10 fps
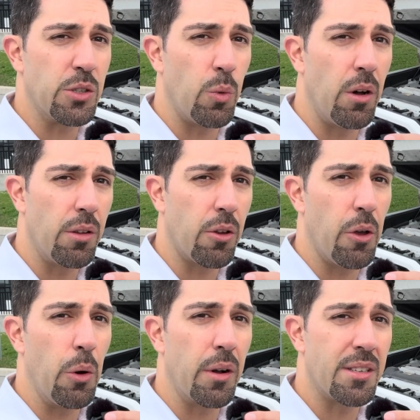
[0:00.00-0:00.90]
Will
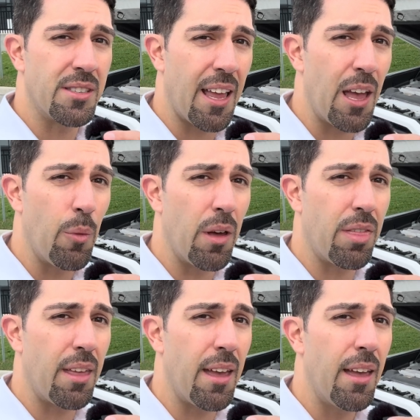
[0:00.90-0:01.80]
Toyota stay with
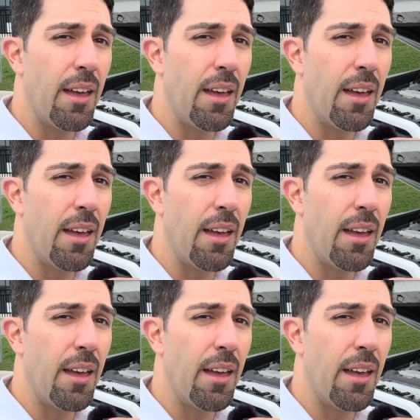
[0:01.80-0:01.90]
the